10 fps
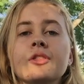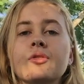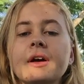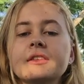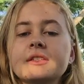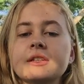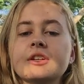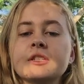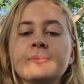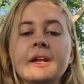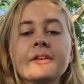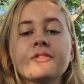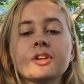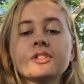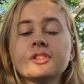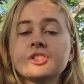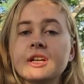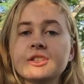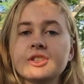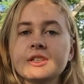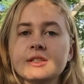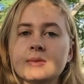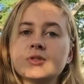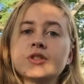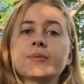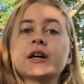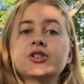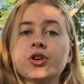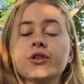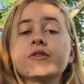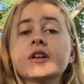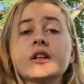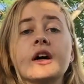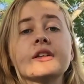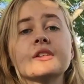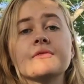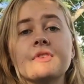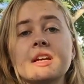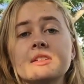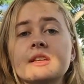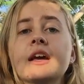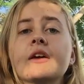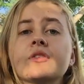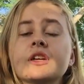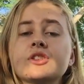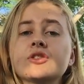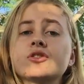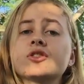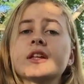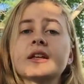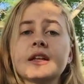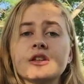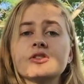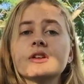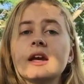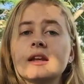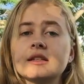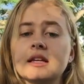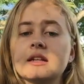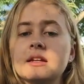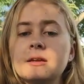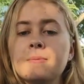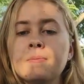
Throughout this series, Bennett focused on challenging assumptions about geography, class, and race in relation to Australian history and identity.